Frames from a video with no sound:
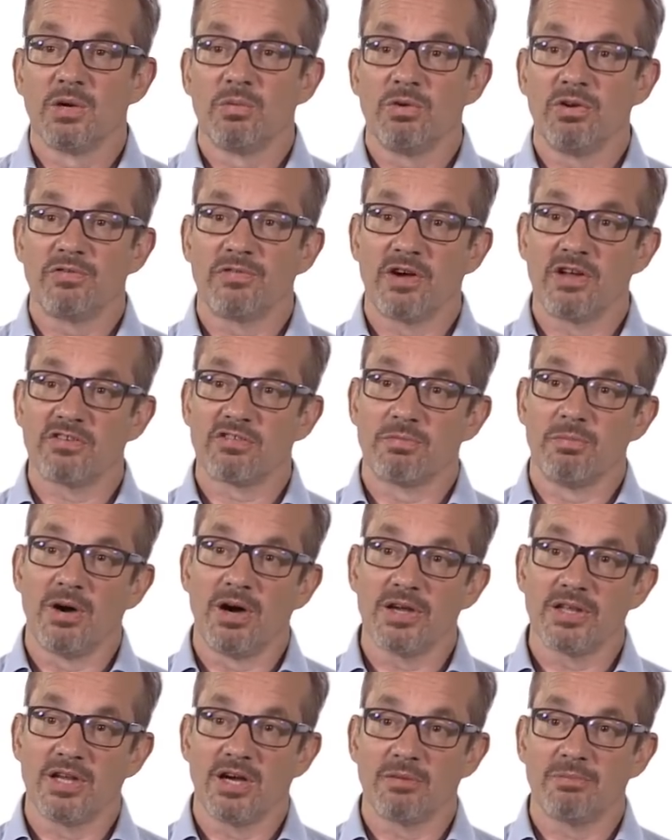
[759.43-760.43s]
We'd find
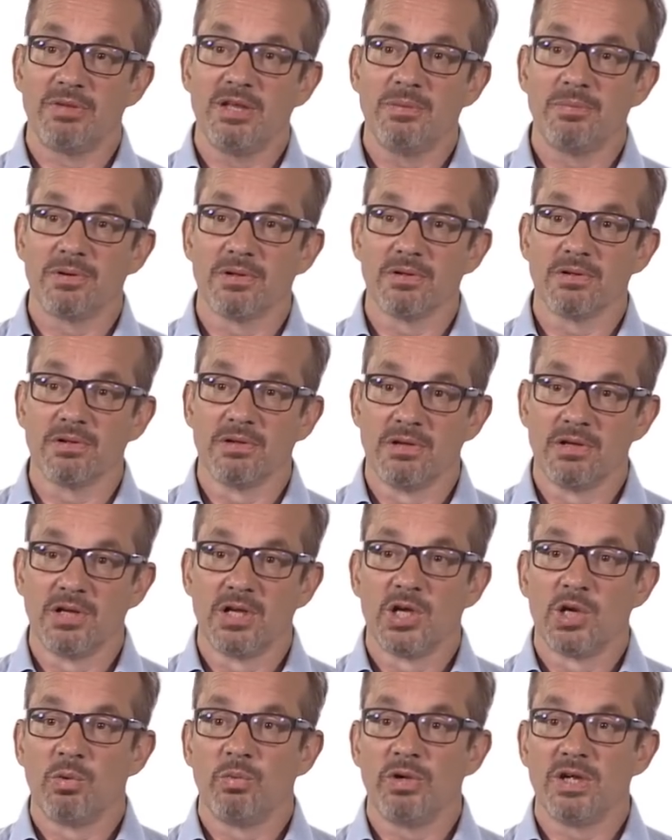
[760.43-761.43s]
smart young people,
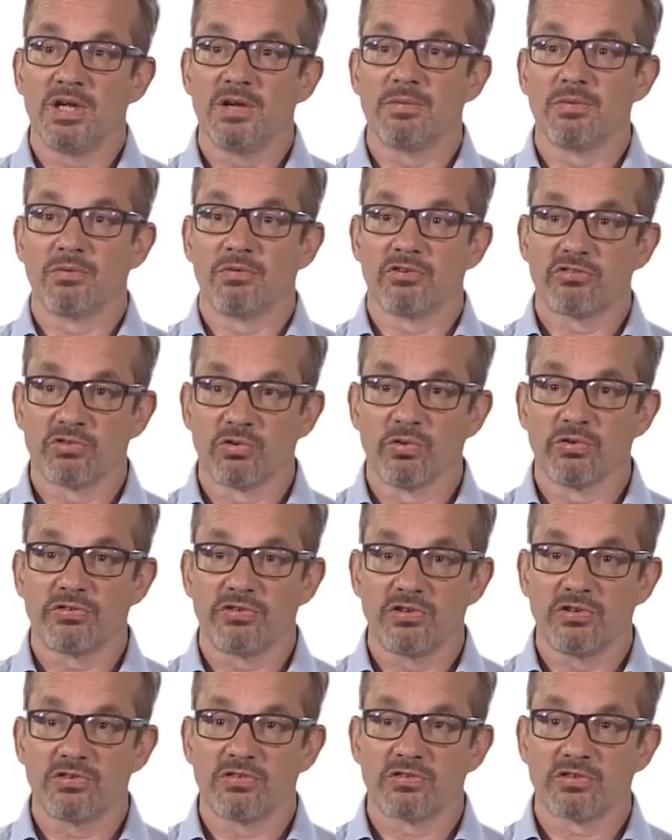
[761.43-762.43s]
we'd give them the
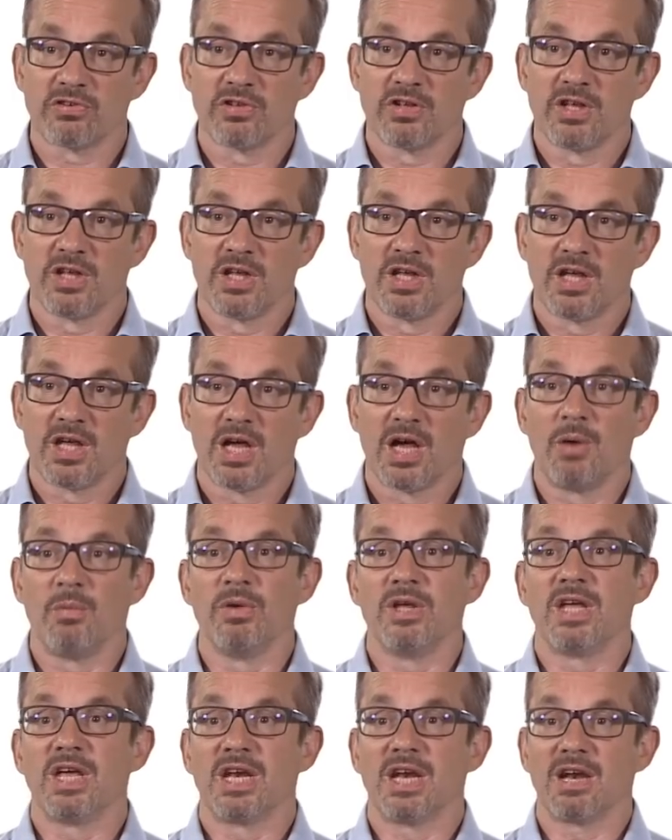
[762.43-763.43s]
resources, and
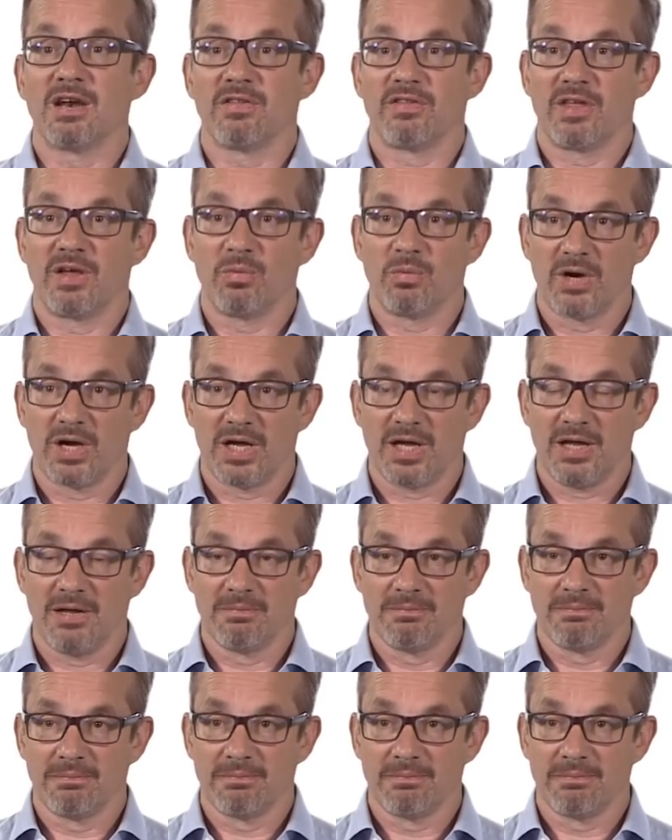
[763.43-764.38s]
we'd get out of their way.